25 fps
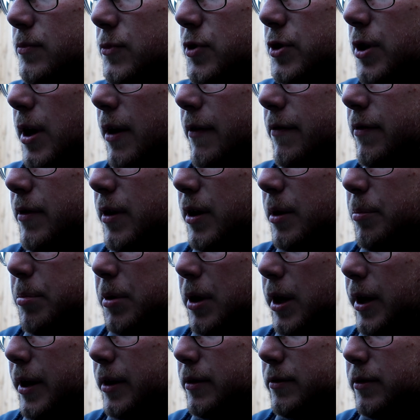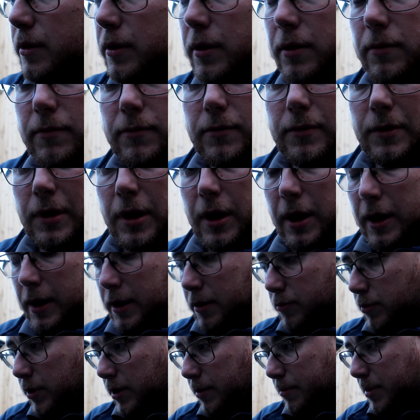check for any play, because
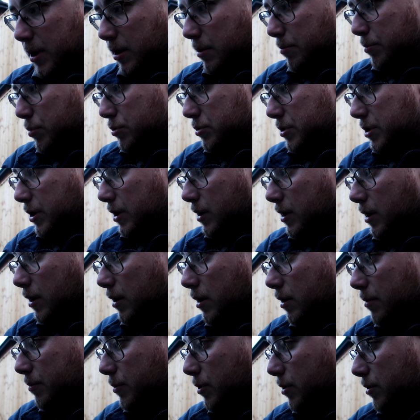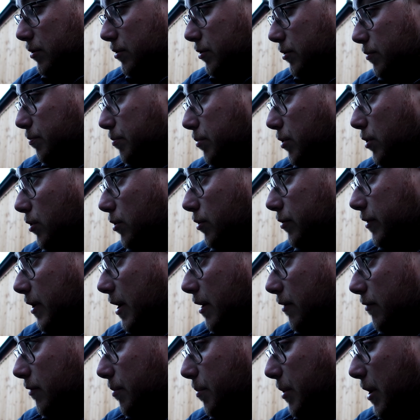with it being a budget car, I'm not just balls
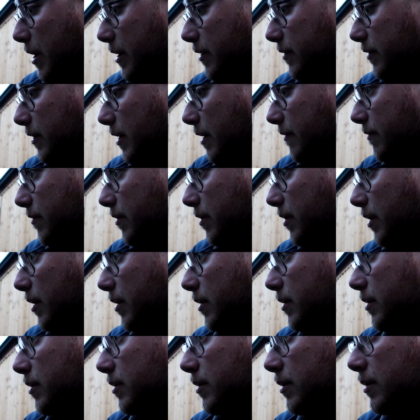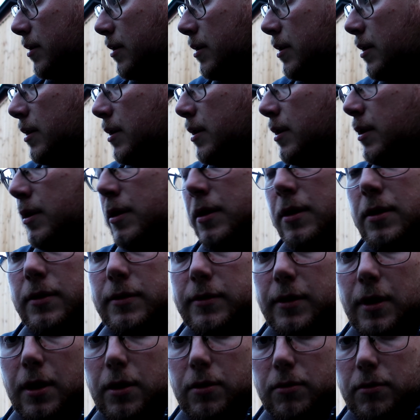out replacing everything.
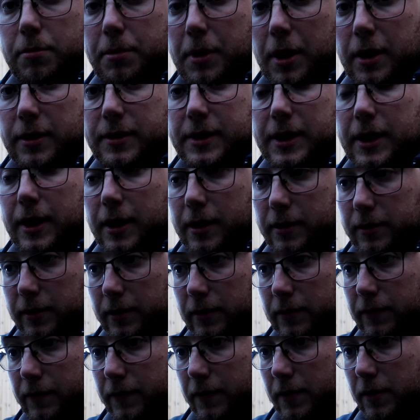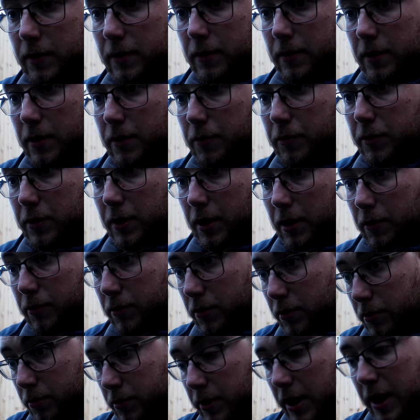So replace it as it's,
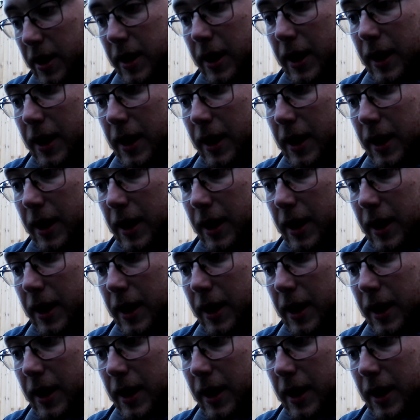we'll upgrade